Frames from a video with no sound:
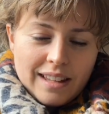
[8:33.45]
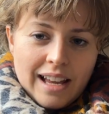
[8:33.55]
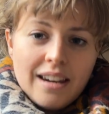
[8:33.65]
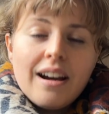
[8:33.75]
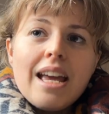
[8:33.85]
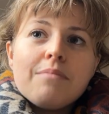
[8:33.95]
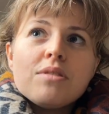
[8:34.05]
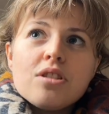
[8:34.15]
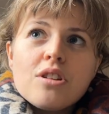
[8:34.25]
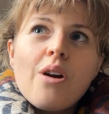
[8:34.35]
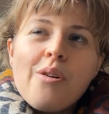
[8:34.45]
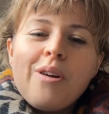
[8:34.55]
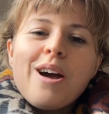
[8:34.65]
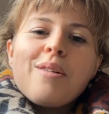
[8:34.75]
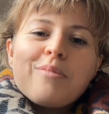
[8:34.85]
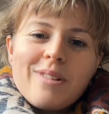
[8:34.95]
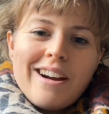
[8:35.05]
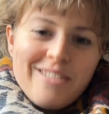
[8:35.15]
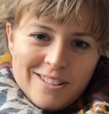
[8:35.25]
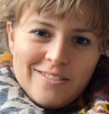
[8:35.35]
And I am so
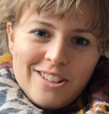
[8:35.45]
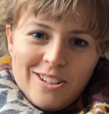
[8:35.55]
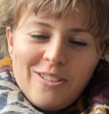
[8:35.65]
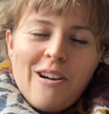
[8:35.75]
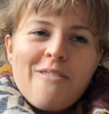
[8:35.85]
proud of you